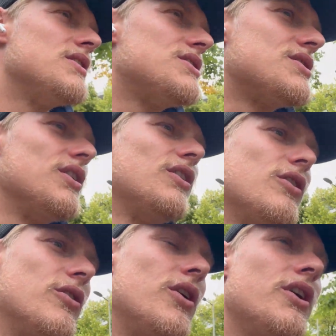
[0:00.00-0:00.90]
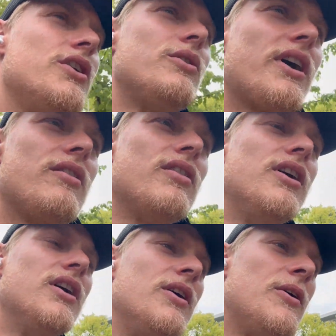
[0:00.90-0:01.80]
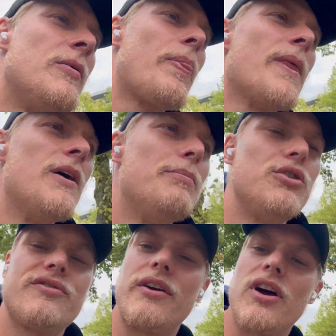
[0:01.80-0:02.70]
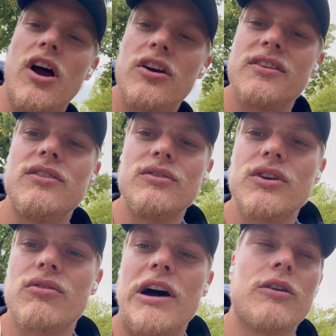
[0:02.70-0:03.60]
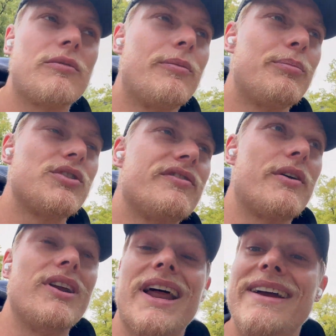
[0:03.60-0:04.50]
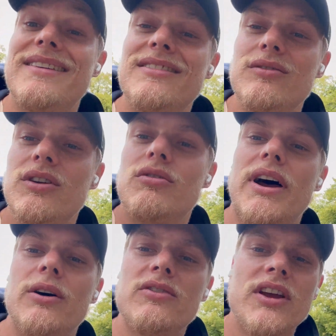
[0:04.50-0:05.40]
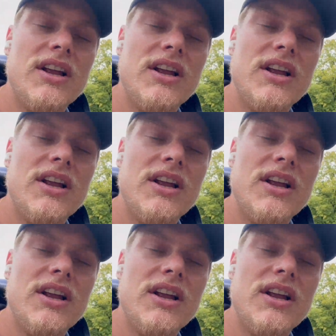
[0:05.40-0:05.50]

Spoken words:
So you can push very hard into the ground, push very light into the ground,